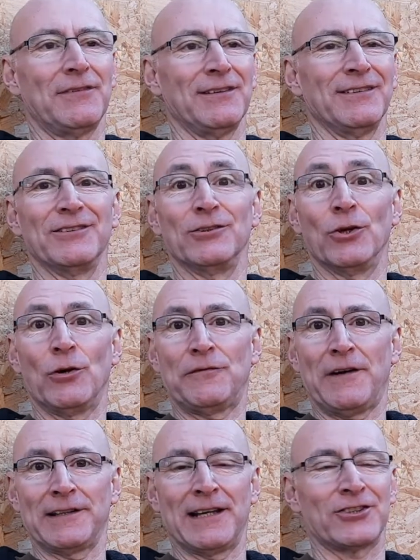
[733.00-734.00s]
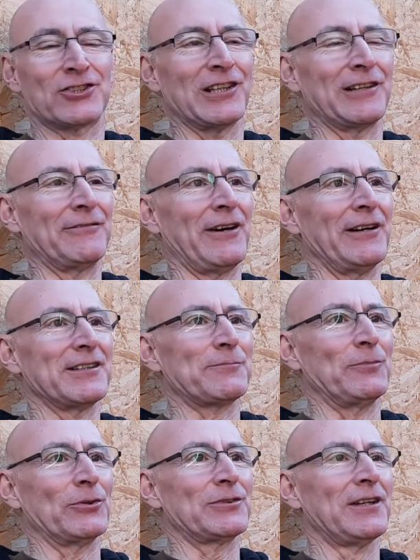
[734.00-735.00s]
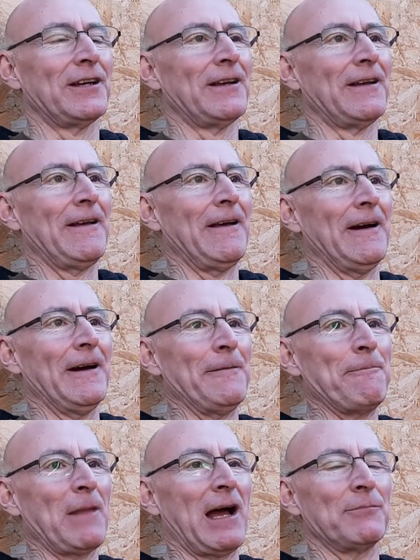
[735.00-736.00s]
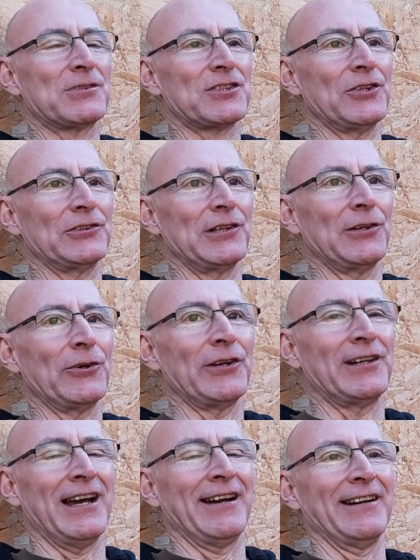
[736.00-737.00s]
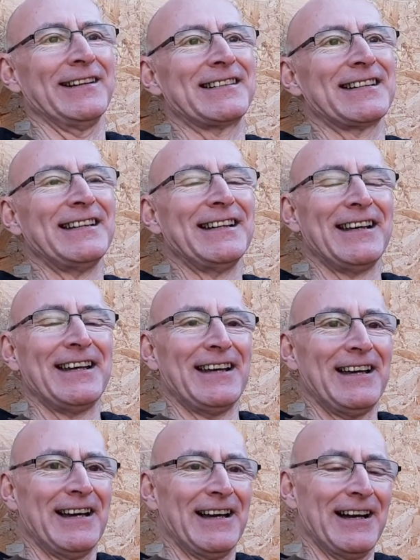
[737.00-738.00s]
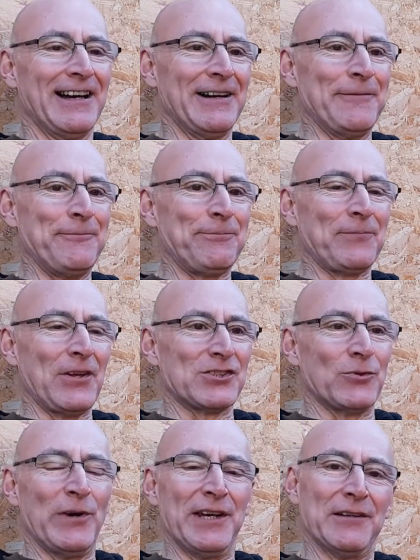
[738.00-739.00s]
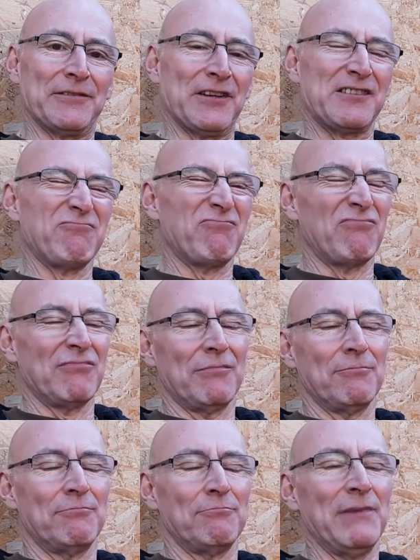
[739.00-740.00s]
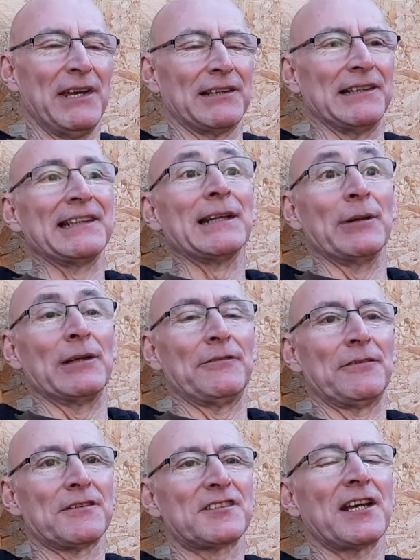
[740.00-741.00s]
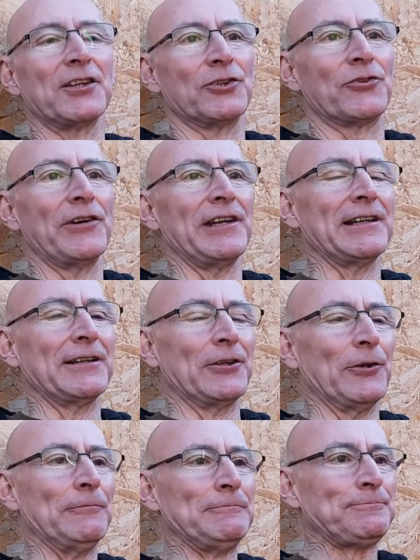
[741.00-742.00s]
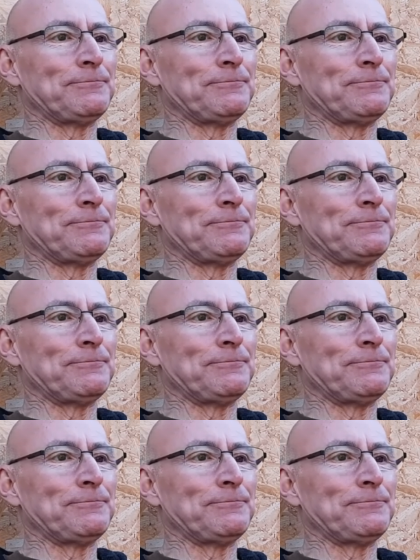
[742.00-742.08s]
No financial advice, but I'm certainly looking at it as a way of making a little bit of secondary income.